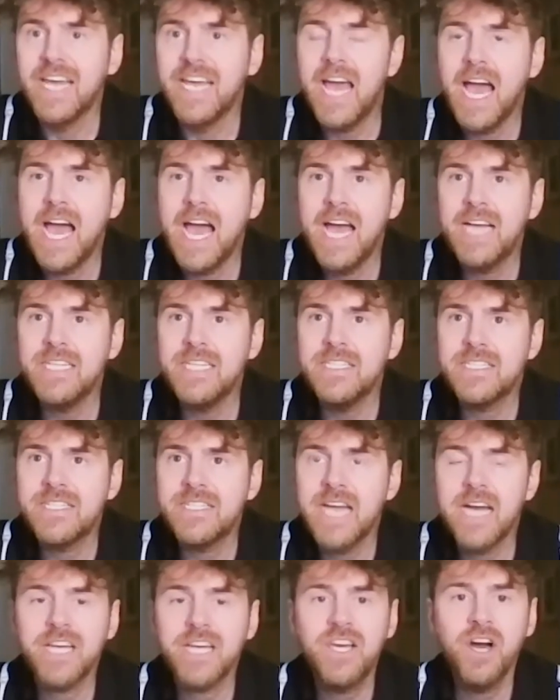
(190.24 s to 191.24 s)
yeah. and
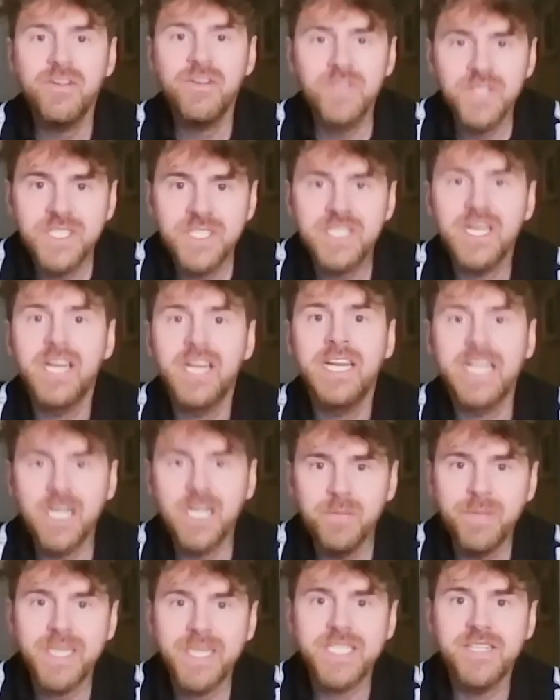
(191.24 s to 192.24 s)
that covered a little
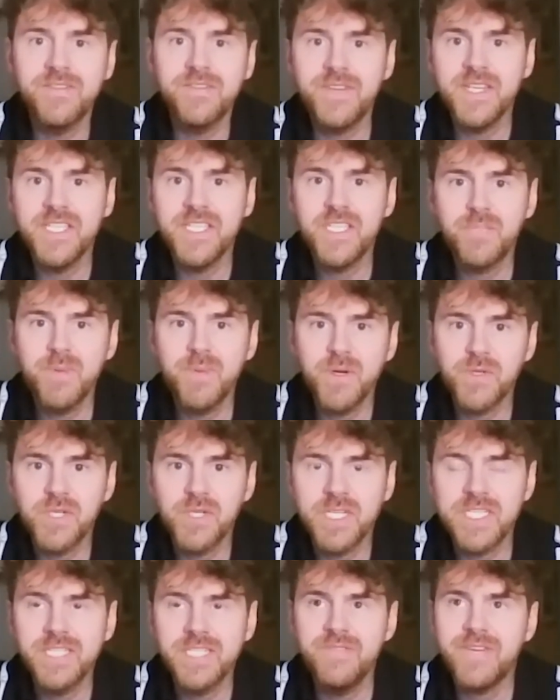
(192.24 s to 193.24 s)
bit of his
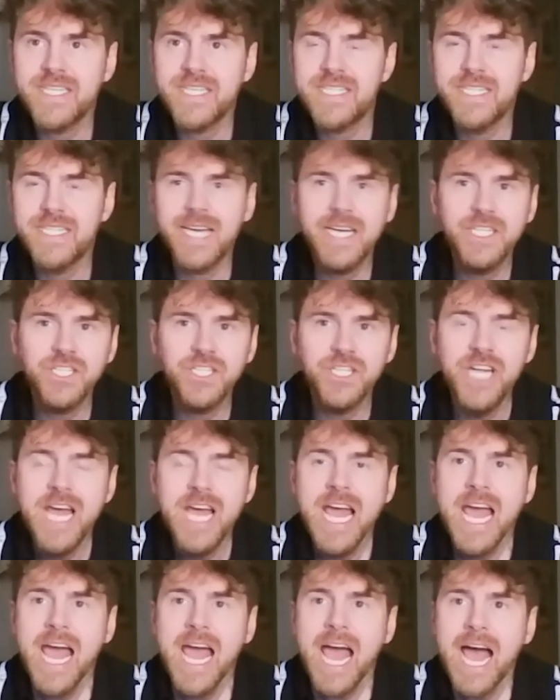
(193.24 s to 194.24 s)
spiritualist investigation
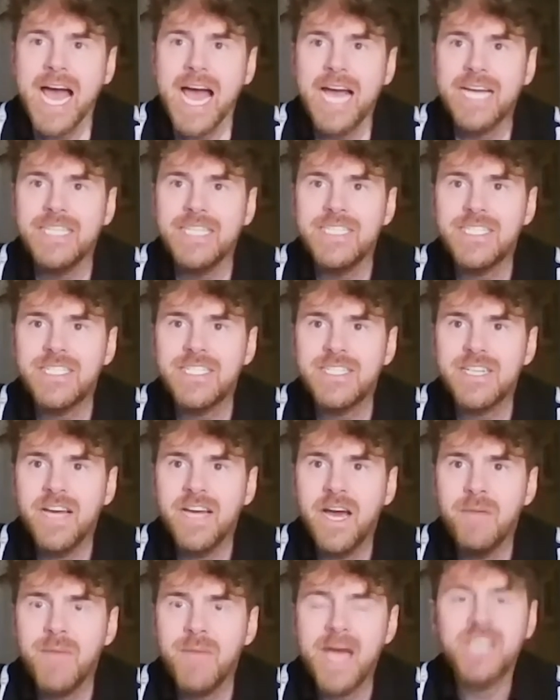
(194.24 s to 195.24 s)
and
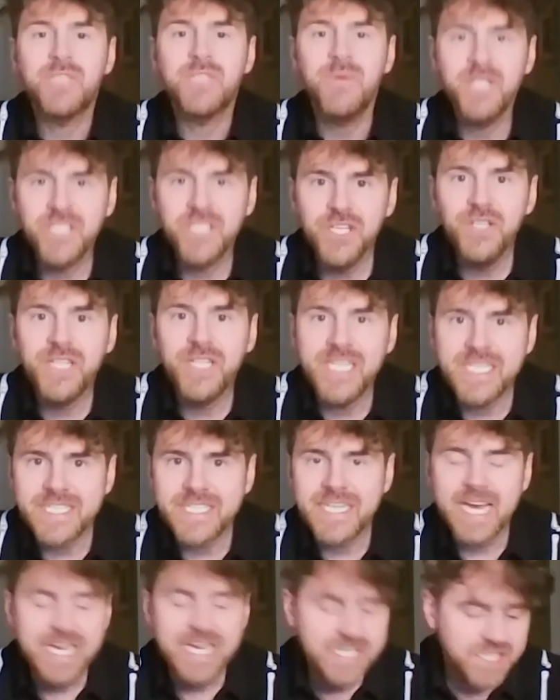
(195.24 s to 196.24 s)
um, as we do these
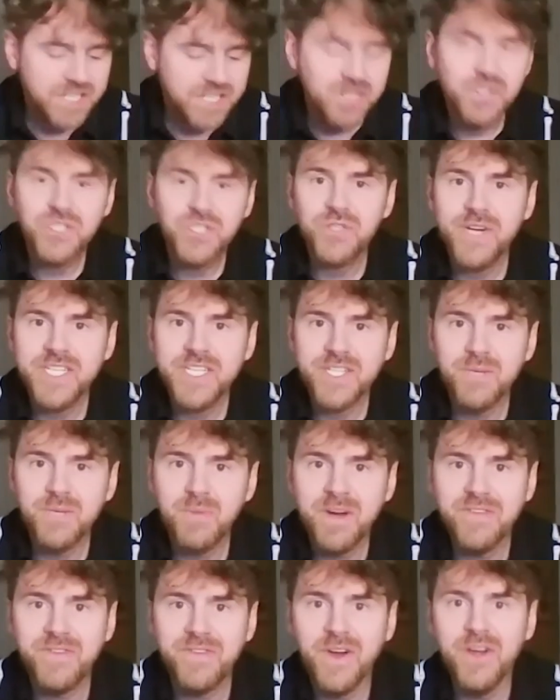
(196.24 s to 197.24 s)
days i got straight on
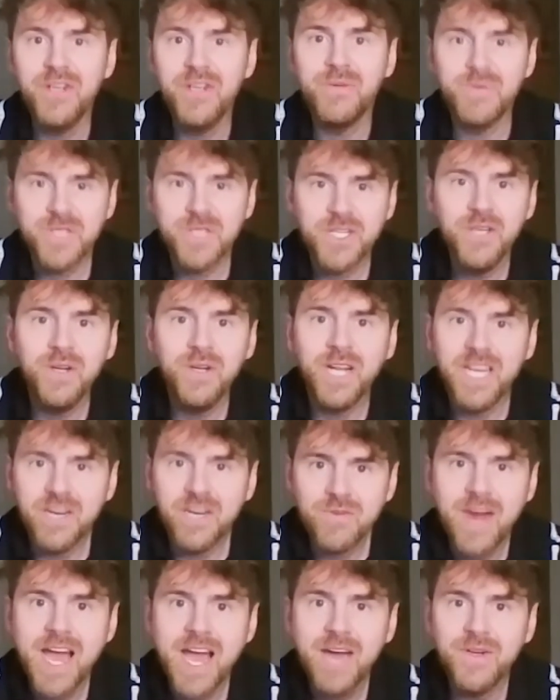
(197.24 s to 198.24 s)
my phone and was googling
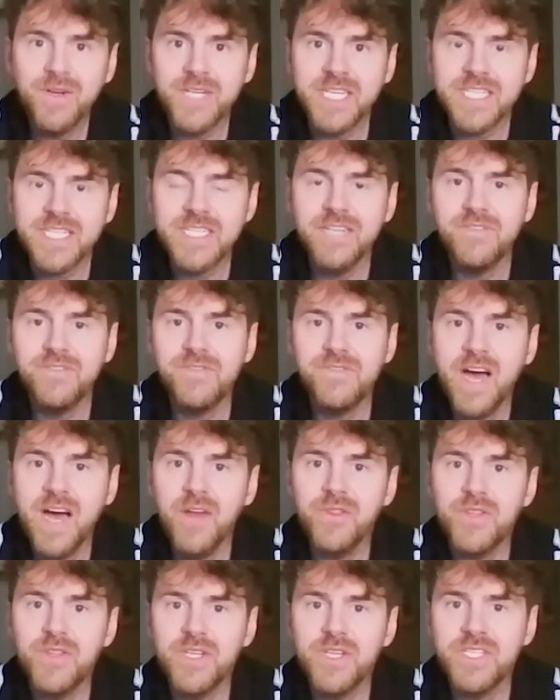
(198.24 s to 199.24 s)
around it and
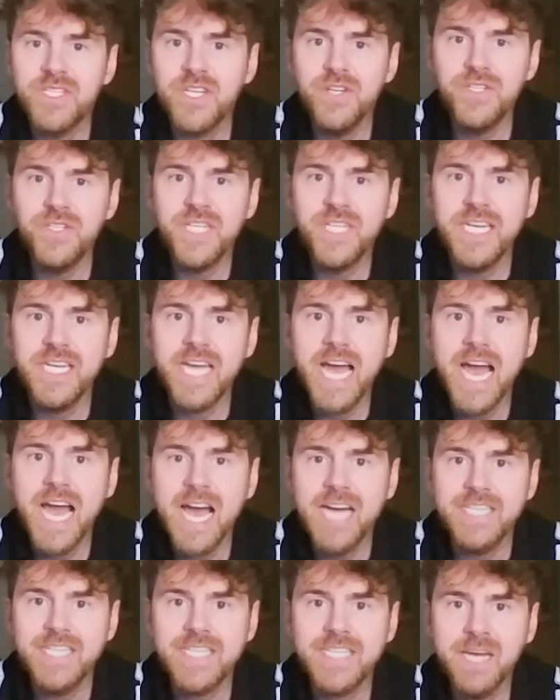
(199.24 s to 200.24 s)
found that houdini
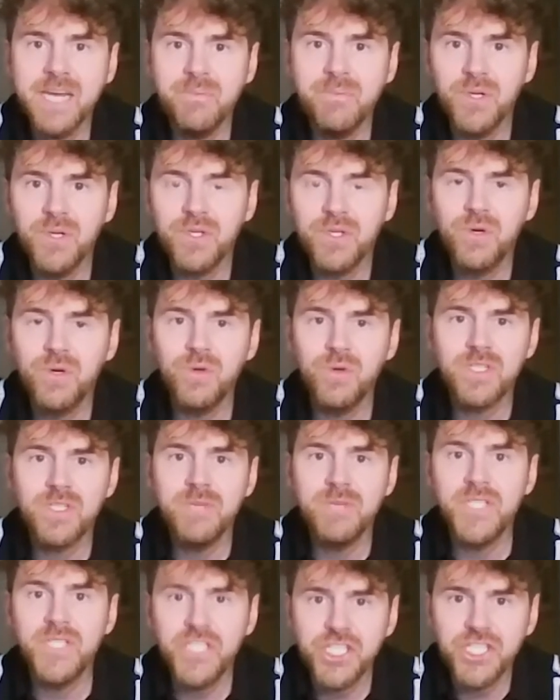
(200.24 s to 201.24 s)
had a book called a
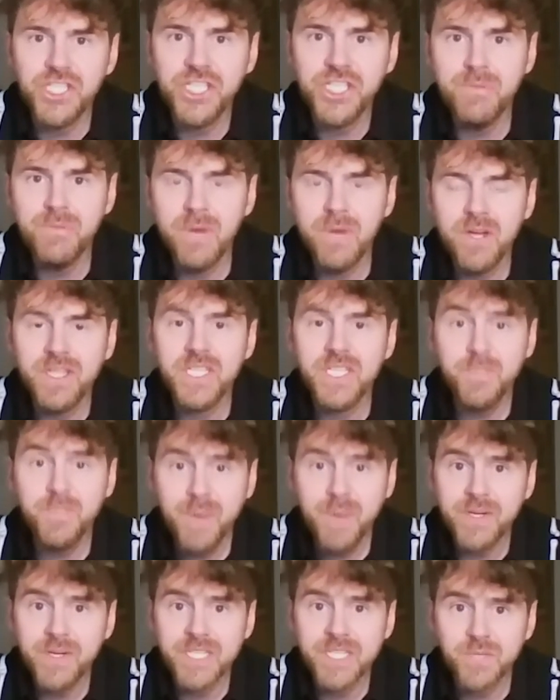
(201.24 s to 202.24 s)
magician among the
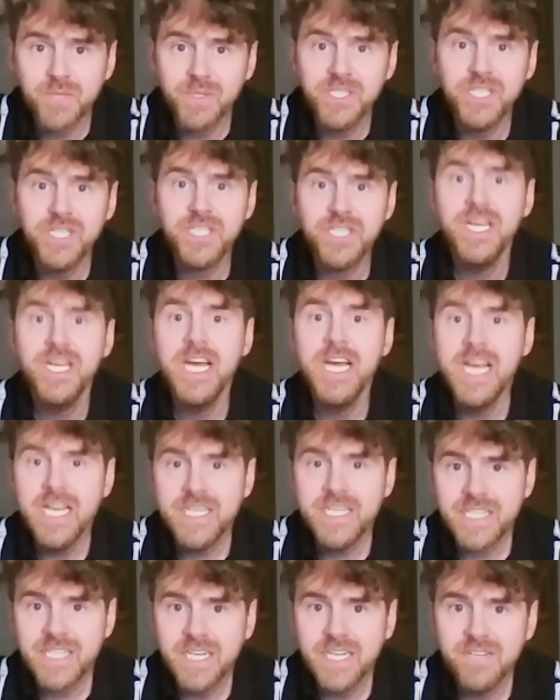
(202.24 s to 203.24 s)
spirits which is
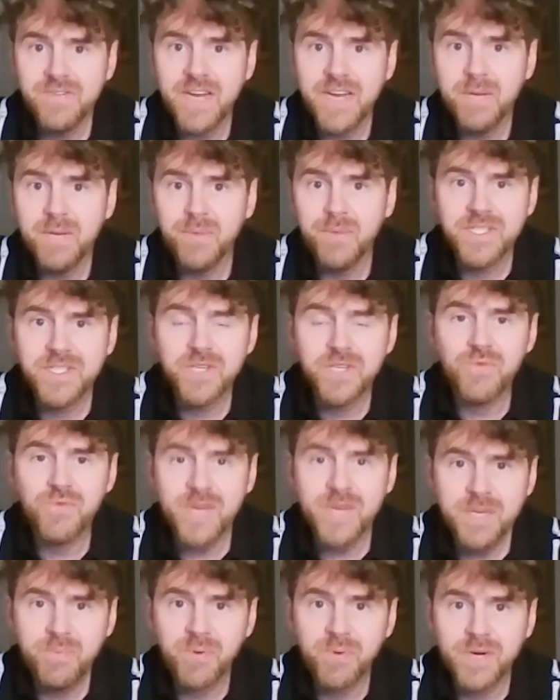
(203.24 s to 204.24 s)
still available as a
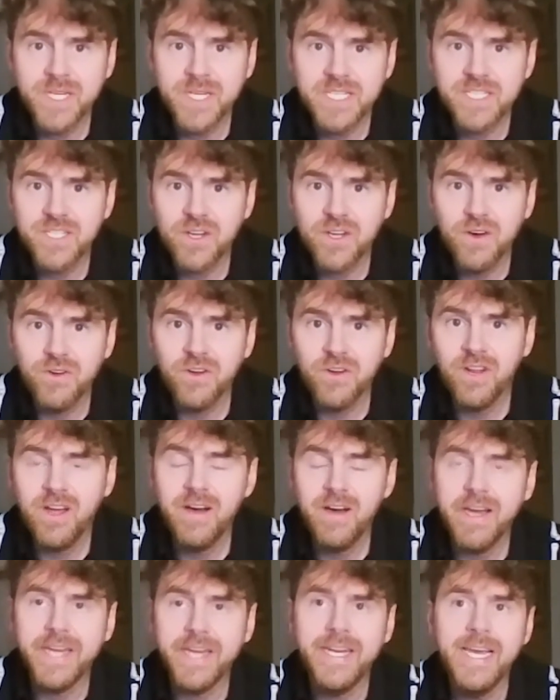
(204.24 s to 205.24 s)
reprint
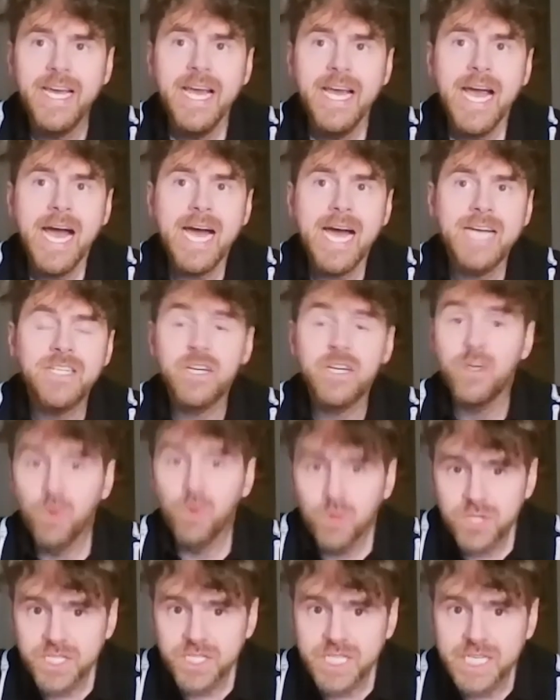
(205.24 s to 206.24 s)
online and i
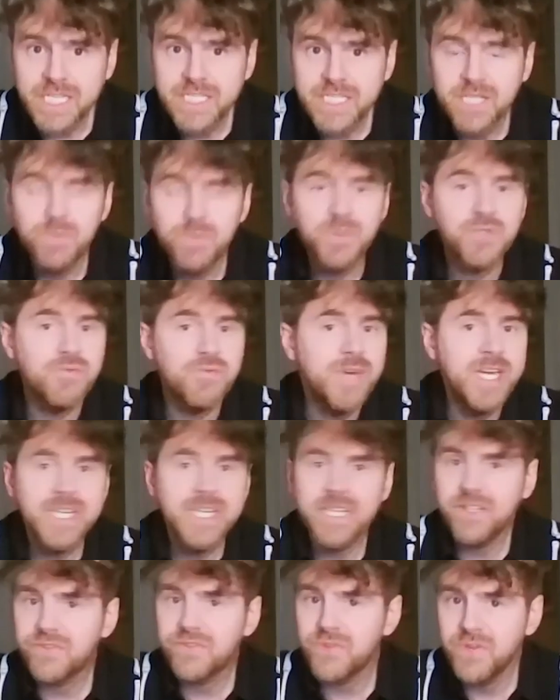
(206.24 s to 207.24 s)
ordered it and was
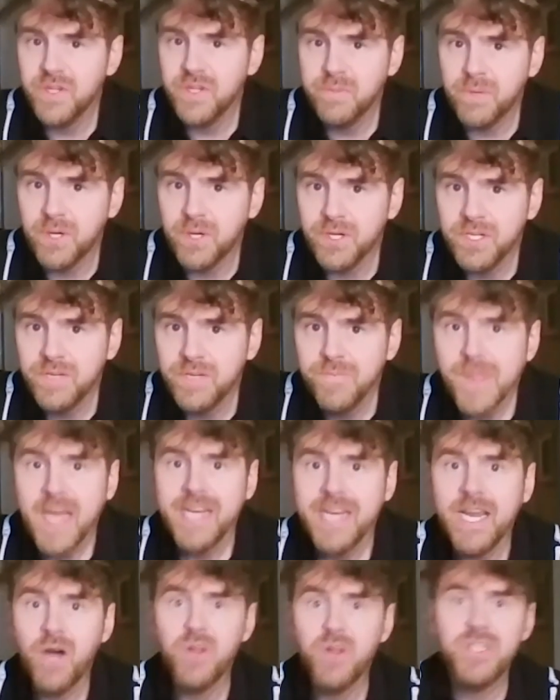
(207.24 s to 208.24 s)
reading through the book
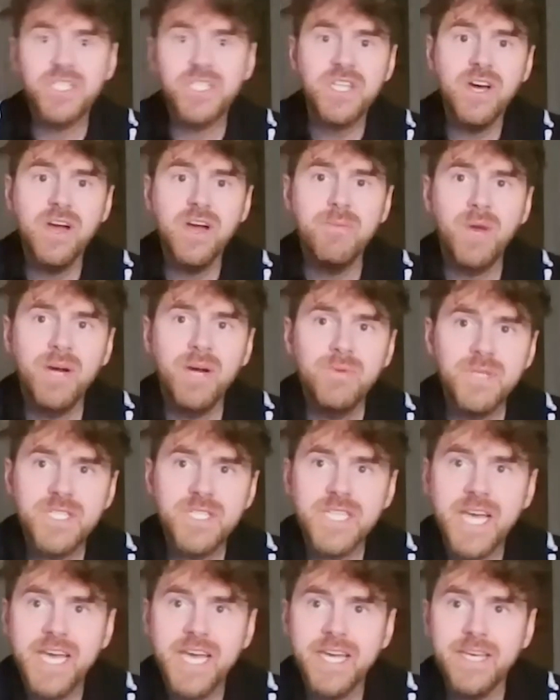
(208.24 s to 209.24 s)
now at the time i was
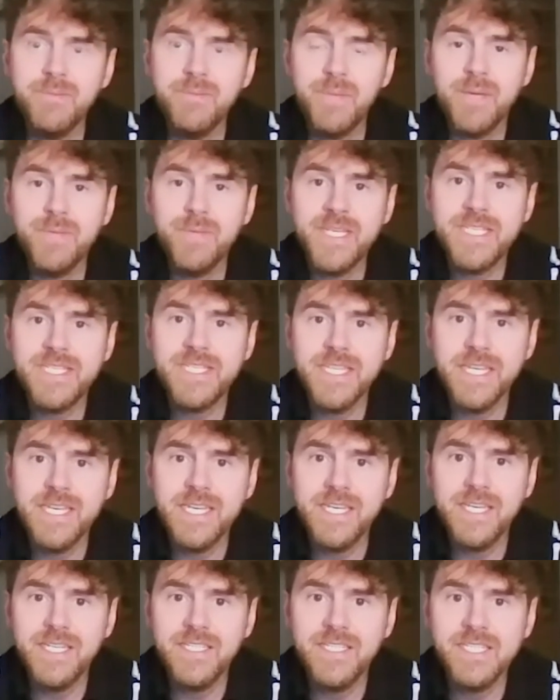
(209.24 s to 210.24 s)
a
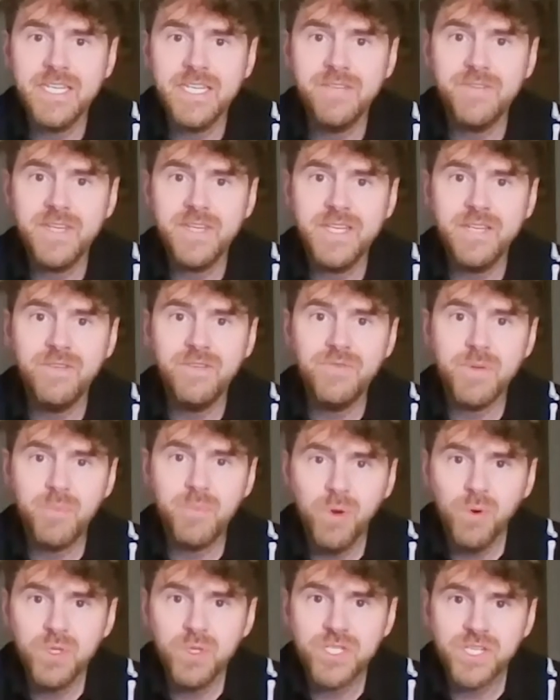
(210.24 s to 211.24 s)
bbc tv
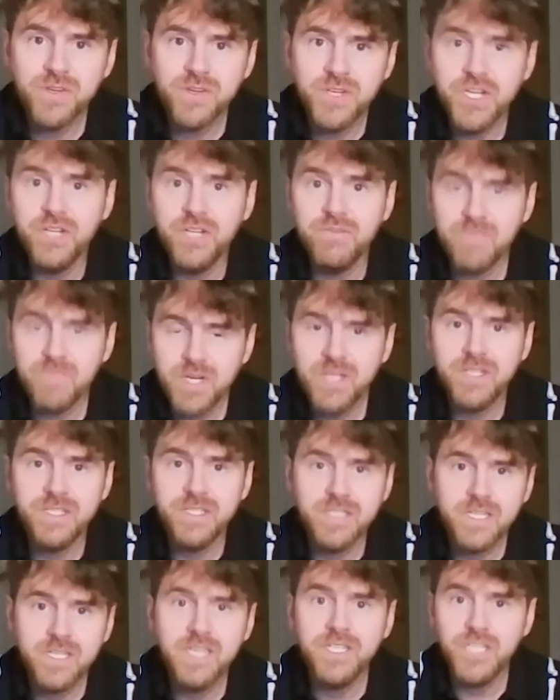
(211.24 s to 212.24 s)
reporter and,
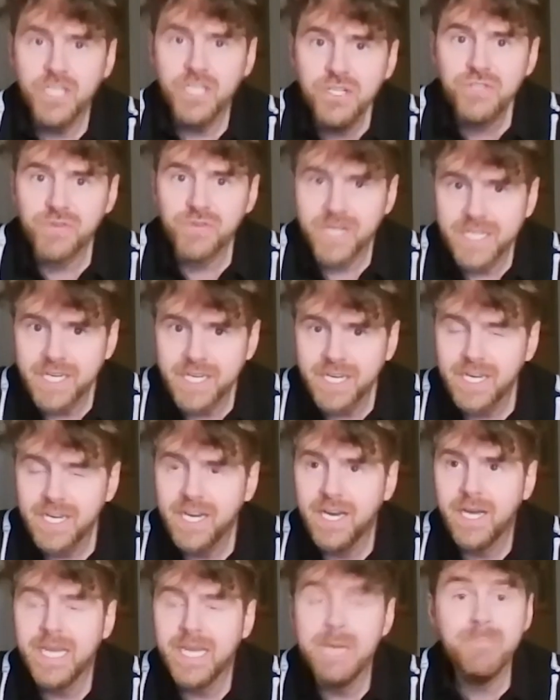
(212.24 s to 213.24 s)
and, and newsreader
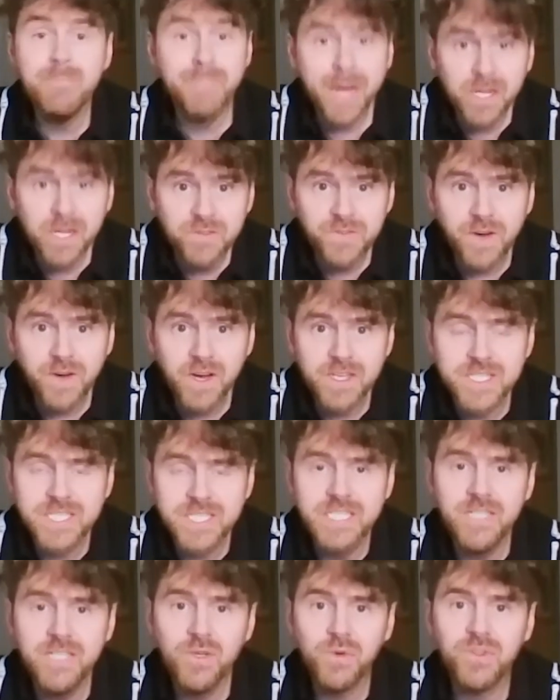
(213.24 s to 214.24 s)
uh, in belfast
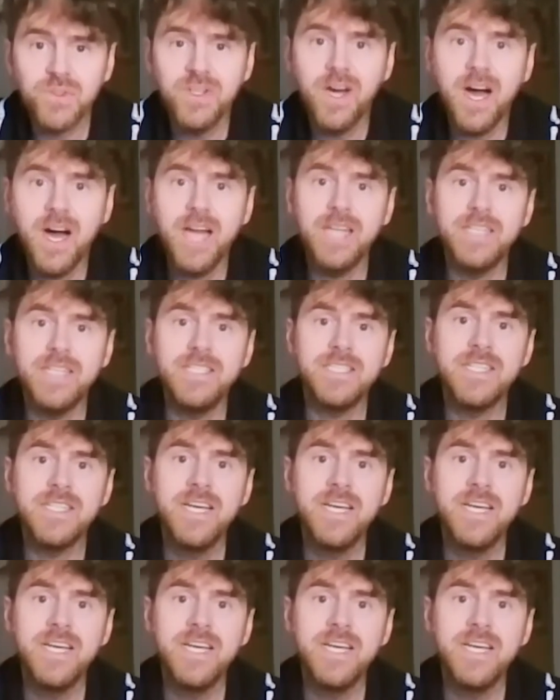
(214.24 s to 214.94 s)
in northern ireland yeah.